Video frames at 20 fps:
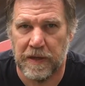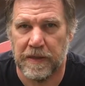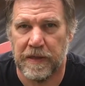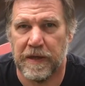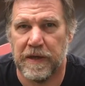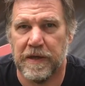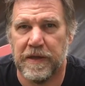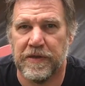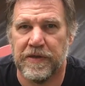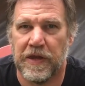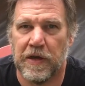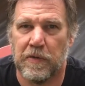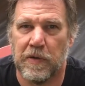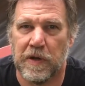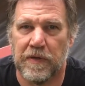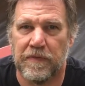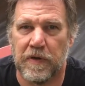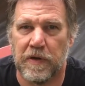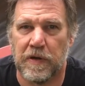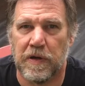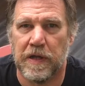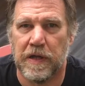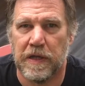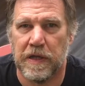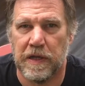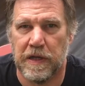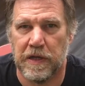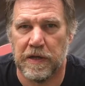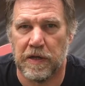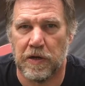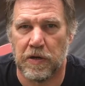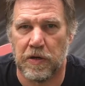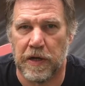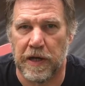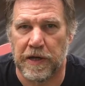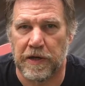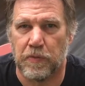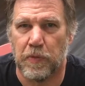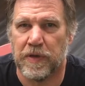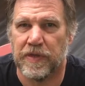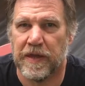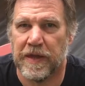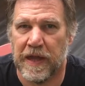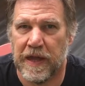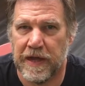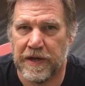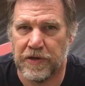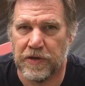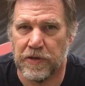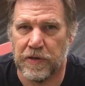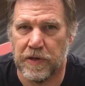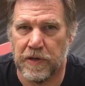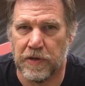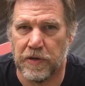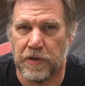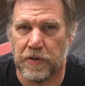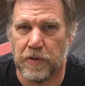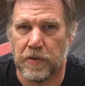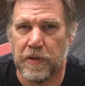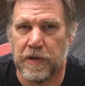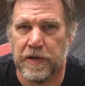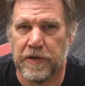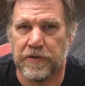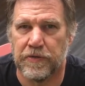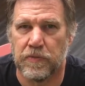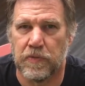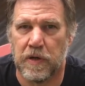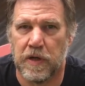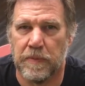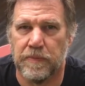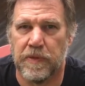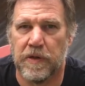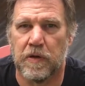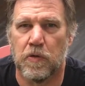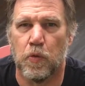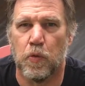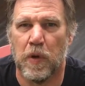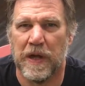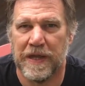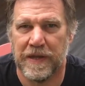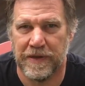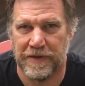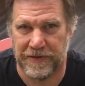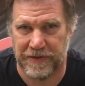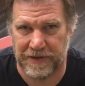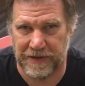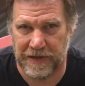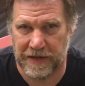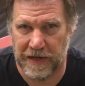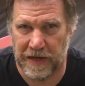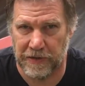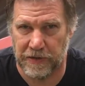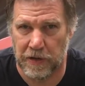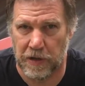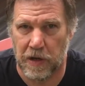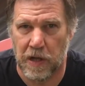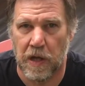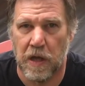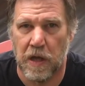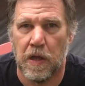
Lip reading: That is, however, incorrect. What they actually do is rub their wings together.